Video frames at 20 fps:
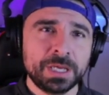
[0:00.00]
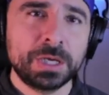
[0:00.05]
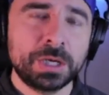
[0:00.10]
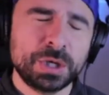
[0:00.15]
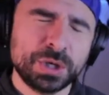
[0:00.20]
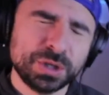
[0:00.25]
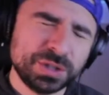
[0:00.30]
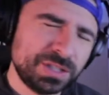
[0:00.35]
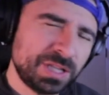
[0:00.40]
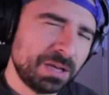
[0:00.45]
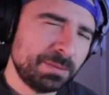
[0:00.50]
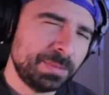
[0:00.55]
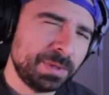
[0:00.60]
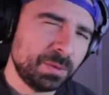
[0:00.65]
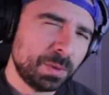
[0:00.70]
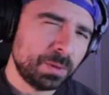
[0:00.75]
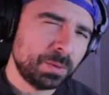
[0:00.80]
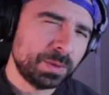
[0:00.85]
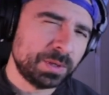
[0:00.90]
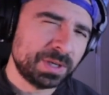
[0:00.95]
Could that be
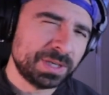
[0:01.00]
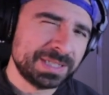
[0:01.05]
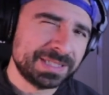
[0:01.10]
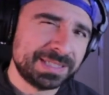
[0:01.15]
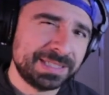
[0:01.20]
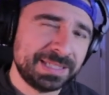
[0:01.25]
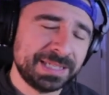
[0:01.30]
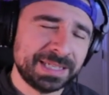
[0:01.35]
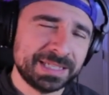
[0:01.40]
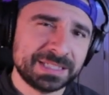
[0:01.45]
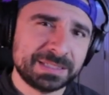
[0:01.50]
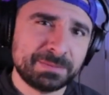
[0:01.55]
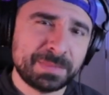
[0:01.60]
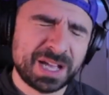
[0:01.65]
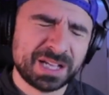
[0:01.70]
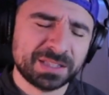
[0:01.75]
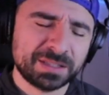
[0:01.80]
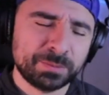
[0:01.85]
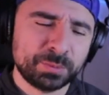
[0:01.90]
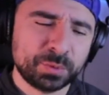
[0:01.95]
what we were going to see against
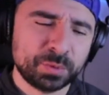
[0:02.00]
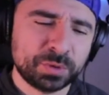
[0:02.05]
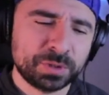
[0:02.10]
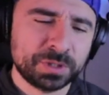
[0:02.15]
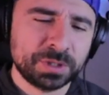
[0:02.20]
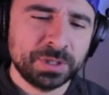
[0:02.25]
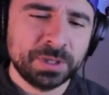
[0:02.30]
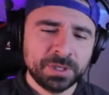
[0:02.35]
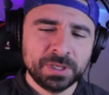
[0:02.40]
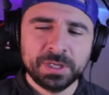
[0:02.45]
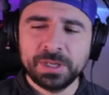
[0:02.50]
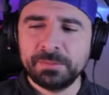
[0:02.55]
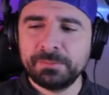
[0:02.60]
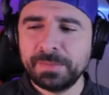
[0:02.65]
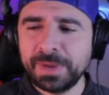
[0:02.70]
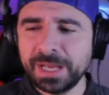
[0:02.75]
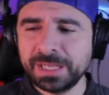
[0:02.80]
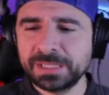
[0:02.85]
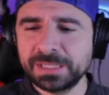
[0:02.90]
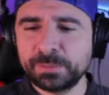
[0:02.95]
Magdeburg?
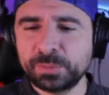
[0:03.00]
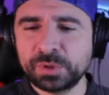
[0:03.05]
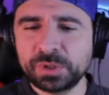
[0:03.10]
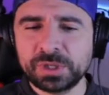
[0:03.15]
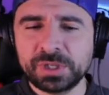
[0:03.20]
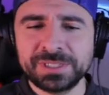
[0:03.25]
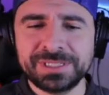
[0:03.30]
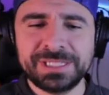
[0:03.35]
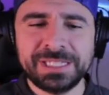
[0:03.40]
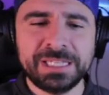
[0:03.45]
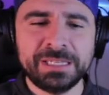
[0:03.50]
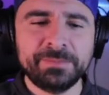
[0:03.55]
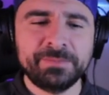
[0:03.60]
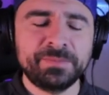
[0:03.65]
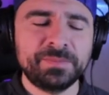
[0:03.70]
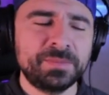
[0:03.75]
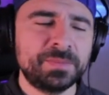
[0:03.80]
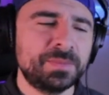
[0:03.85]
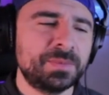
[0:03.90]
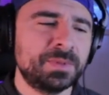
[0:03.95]
Magdeburg, our
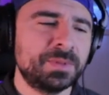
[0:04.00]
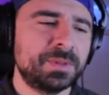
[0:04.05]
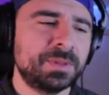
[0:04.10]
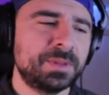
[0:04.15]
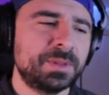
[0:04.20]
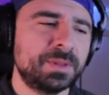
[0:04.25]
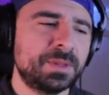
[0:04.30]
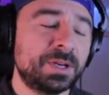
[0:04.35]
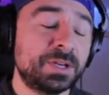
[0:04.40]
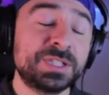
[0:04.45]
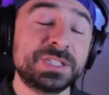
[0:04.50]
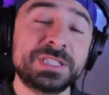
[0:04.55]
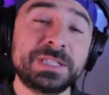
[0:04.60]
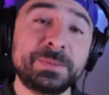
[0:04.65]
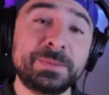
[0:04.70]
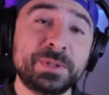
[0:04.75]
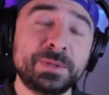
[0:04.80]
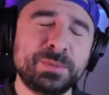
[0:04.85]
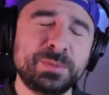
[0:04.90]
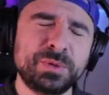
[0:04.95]
team, they're
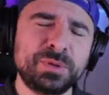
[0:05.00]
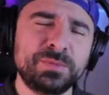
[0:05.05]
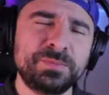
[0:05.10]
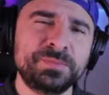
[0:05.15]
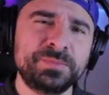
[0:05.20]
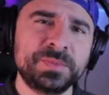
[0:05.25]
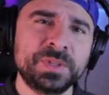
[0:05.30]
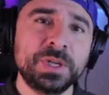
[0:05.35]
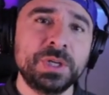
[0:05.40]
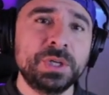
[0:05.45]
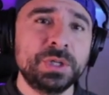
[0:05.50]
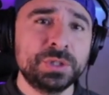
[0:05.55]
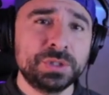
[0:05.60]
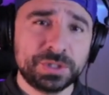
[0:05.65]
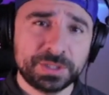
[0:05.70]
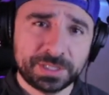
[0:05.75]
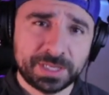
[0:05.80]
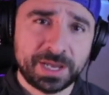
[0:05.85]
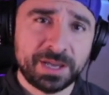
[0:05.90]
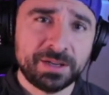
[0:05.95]
susceptible
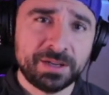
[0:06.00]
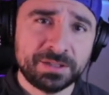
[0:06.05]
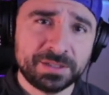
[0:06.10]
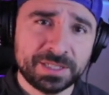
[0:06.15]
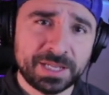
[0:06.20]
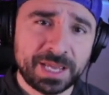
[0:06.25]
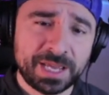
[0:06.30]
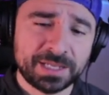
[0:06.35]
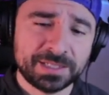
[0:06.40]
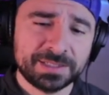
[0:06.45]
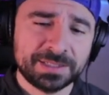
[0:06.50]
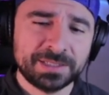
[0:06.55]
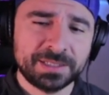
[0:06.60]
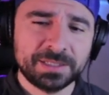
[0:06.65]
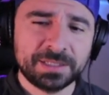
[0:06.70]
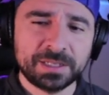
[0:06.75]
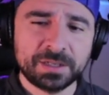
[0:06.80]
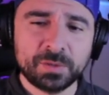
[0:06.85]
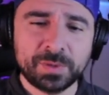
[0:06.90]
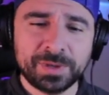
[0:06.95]
to counterattacks
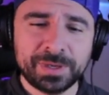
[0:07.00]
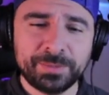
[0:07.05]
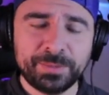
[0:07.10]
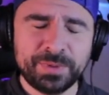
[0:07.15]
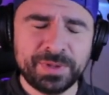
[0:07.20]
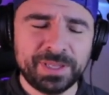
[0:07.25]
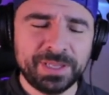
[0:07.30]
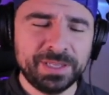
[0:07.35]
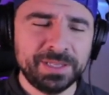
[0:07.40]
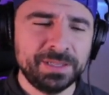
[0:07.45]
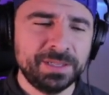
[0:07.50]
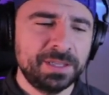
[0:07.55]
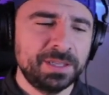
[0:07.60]
and a quick play.